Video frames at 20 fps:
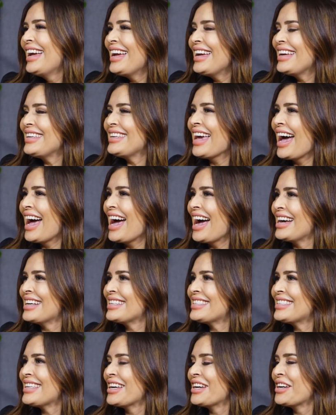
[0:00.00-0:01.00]
Yeah,
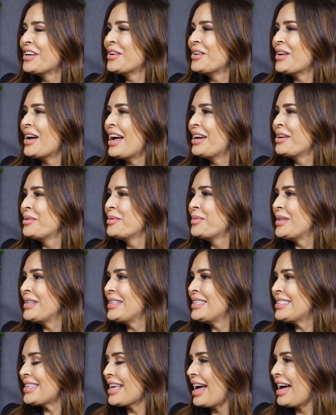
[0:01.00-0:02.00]
so I
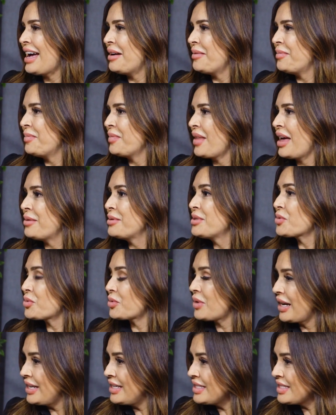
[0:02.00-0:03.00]
was
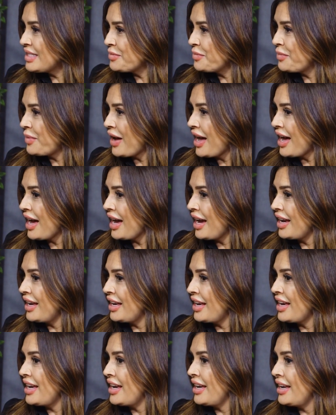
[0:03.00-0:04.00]
raised
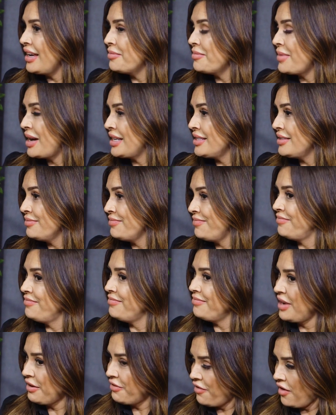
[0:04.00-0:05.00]
by my
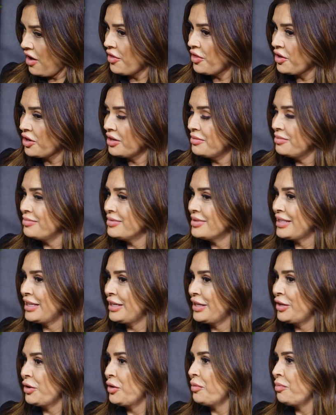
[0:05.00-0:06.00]
father,
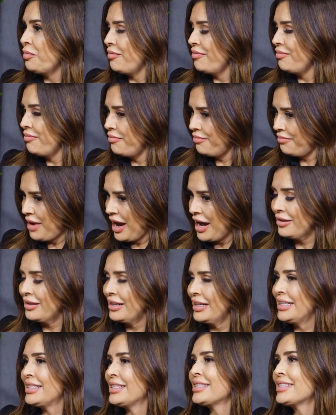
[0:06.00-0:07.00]
single
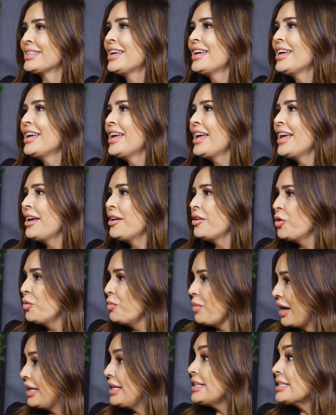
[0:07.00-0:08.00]
parent, who
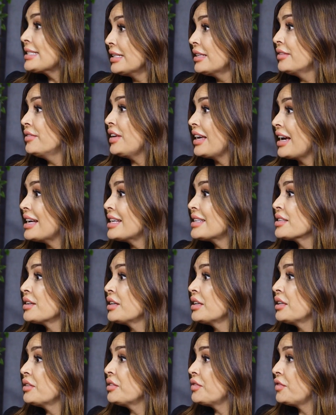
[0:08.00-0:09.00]
made his living as
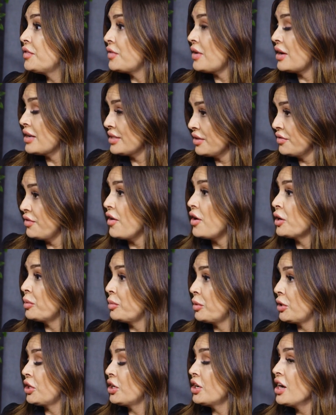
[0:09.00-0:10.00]
a
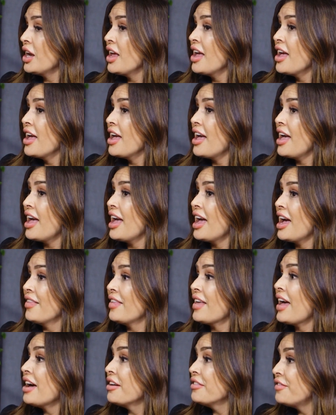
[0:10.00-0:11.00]
farmer, and
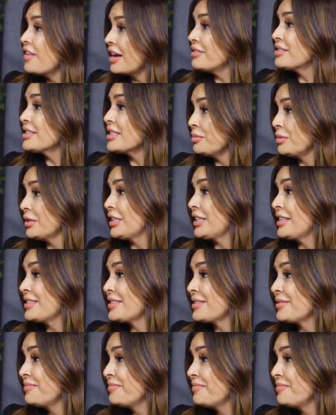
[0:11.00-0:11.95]
I have 5 siblings.